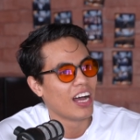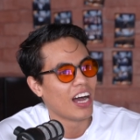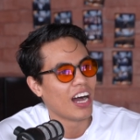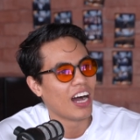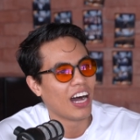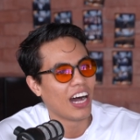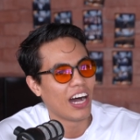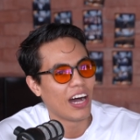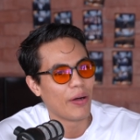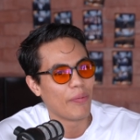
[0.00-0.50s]

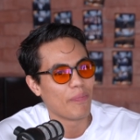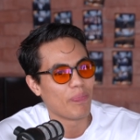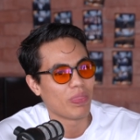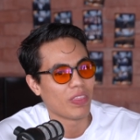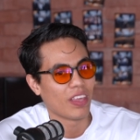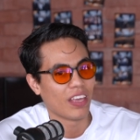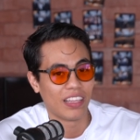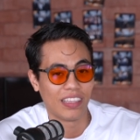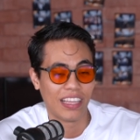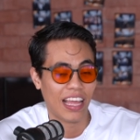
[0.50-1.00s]

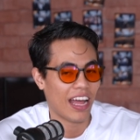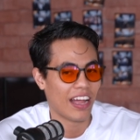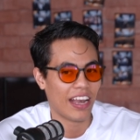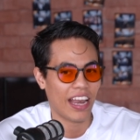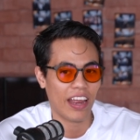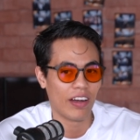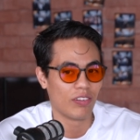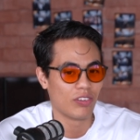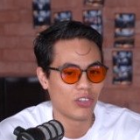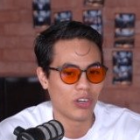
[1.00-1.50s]

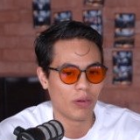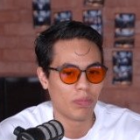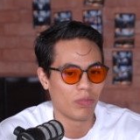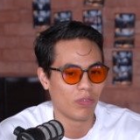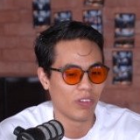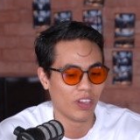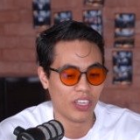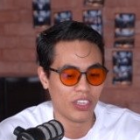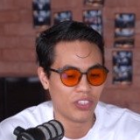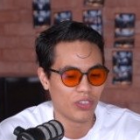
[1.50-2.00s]
That airdrop
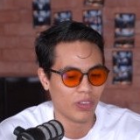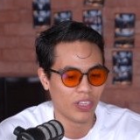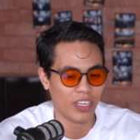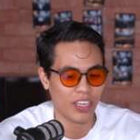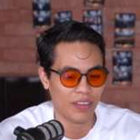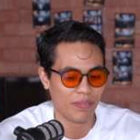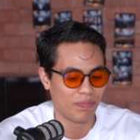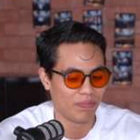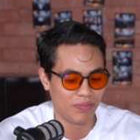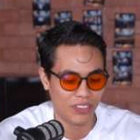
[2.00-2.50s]

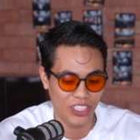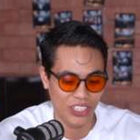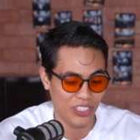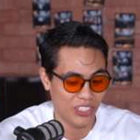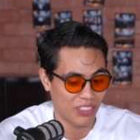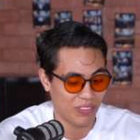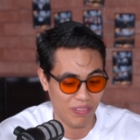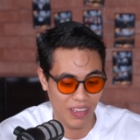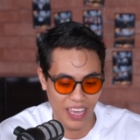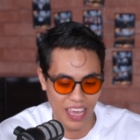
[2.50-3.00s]
literally
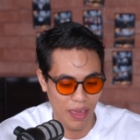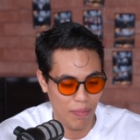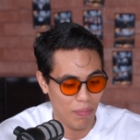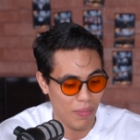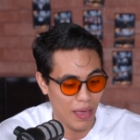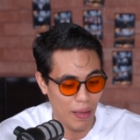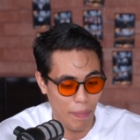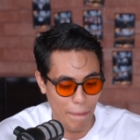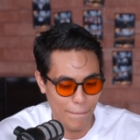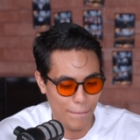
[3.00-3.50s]
just gave
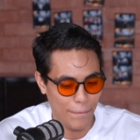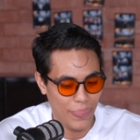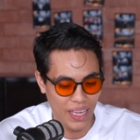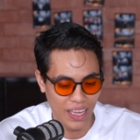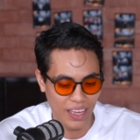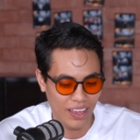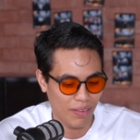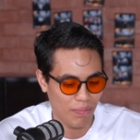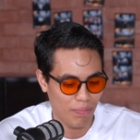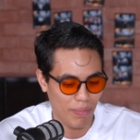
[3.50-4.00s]
me a
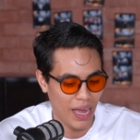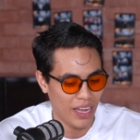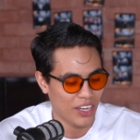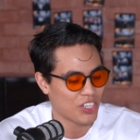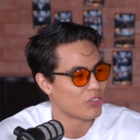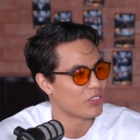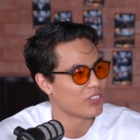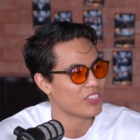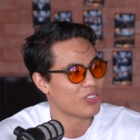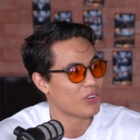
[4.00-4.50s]
big
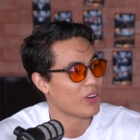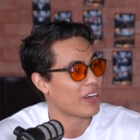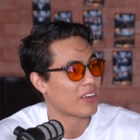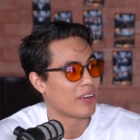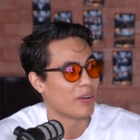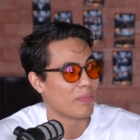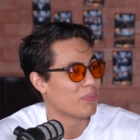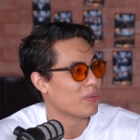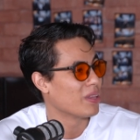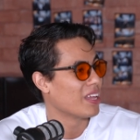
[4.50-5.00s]
mattress so I
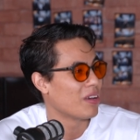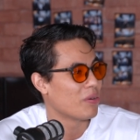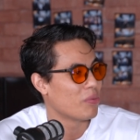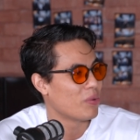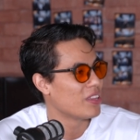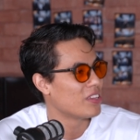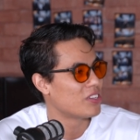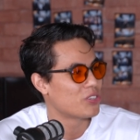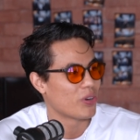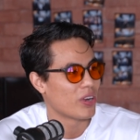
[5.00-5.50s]
can play
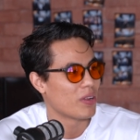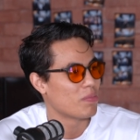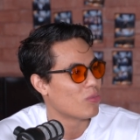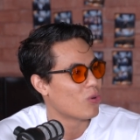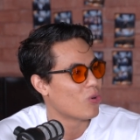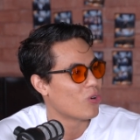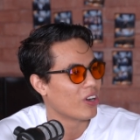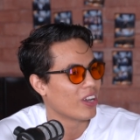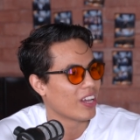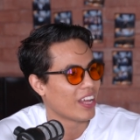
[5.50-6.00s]
with, trade
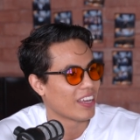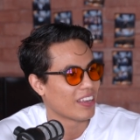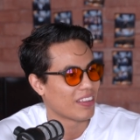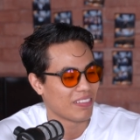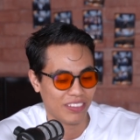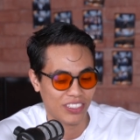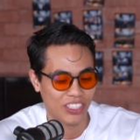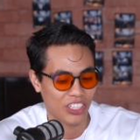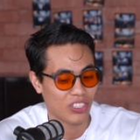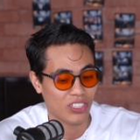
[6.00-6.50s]
more. Like,
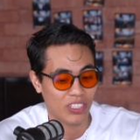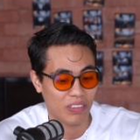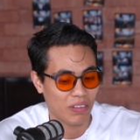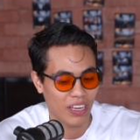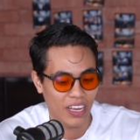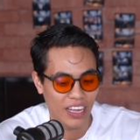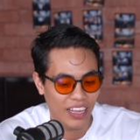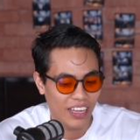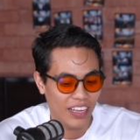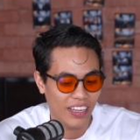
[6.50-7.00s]
just,
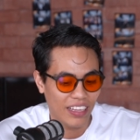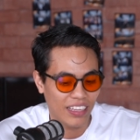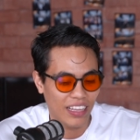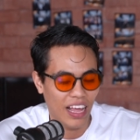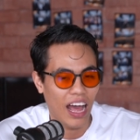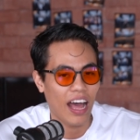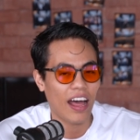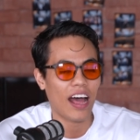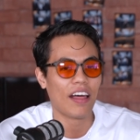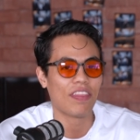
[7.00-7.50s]

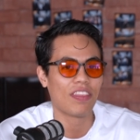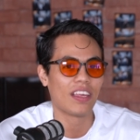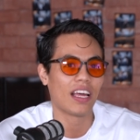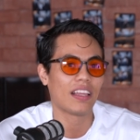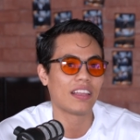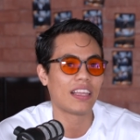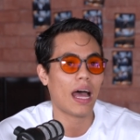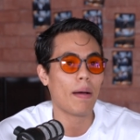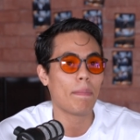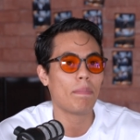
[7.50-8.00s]
I think
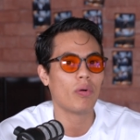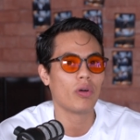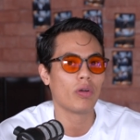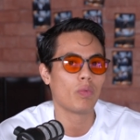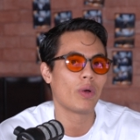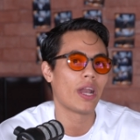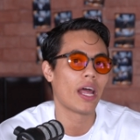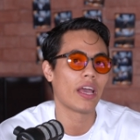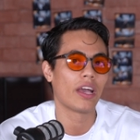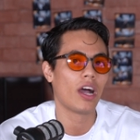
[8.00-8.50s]
at that
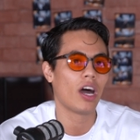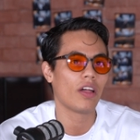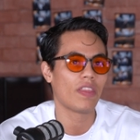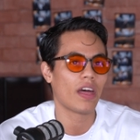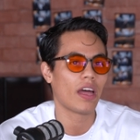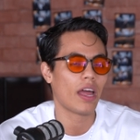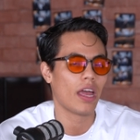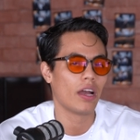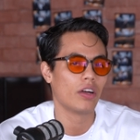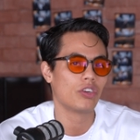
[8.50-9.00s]
point when I got
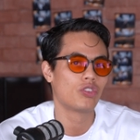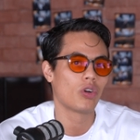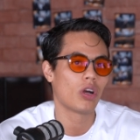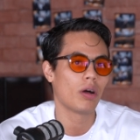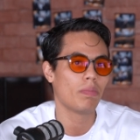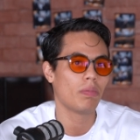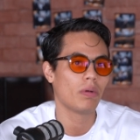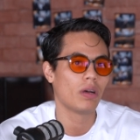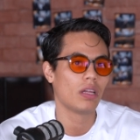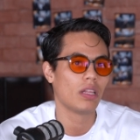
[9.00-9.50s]
that
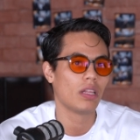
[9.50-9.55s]
airdrop,